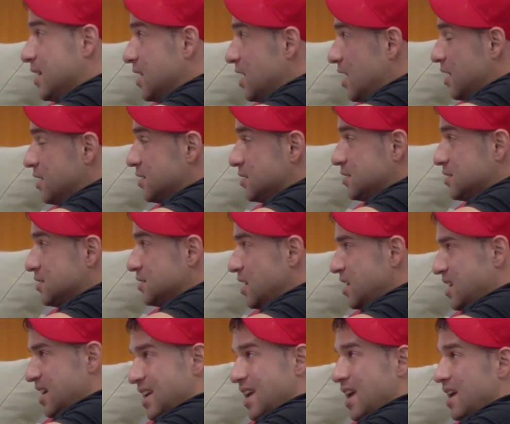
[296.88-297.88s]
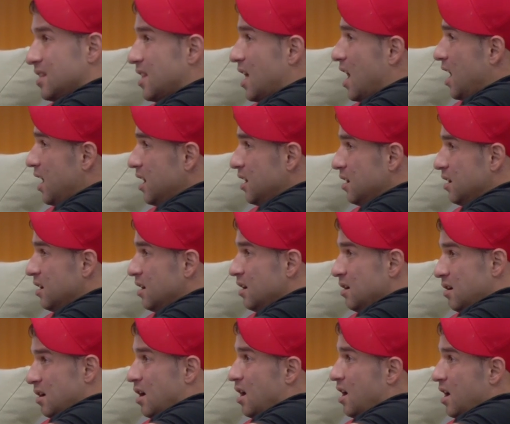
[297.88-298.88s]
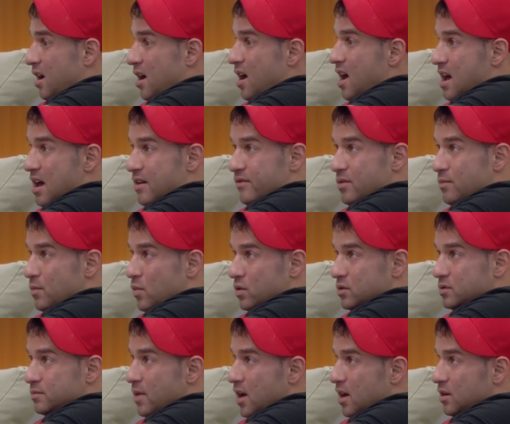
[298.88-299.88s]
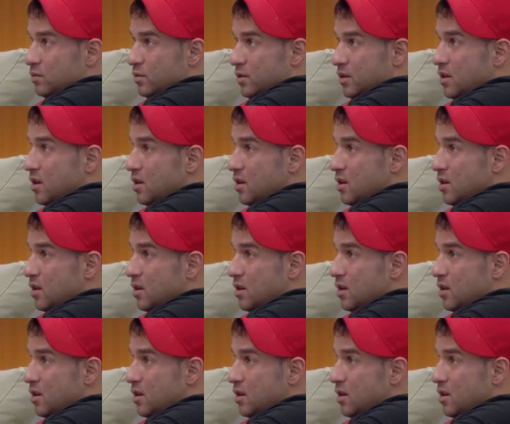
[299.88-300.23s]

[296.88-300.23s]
could honestly say, and I can't lie, I have the most bond with